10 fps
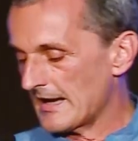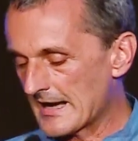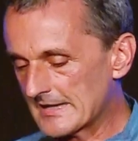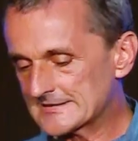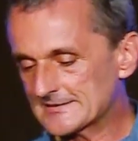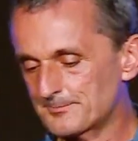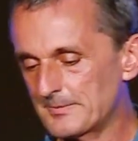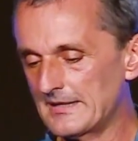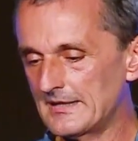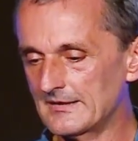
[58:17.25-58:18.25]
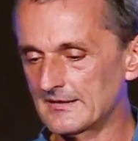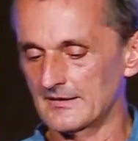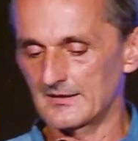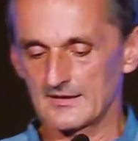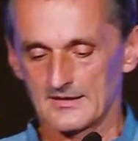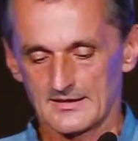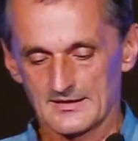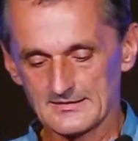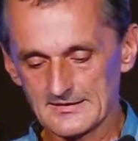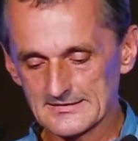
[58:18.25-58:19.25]
us being
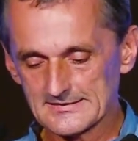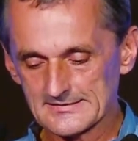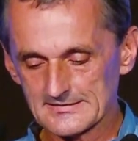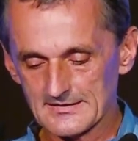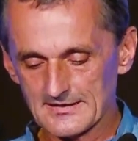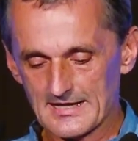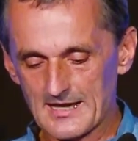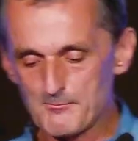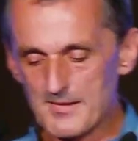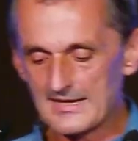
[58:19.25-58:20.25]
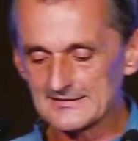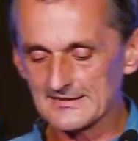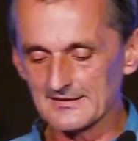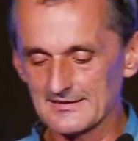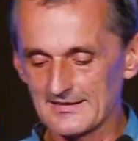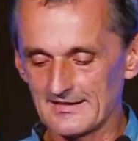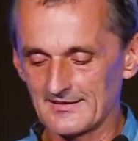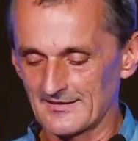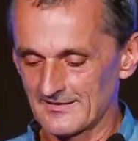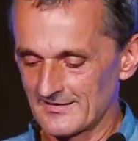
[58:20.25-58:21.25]
in this amazingly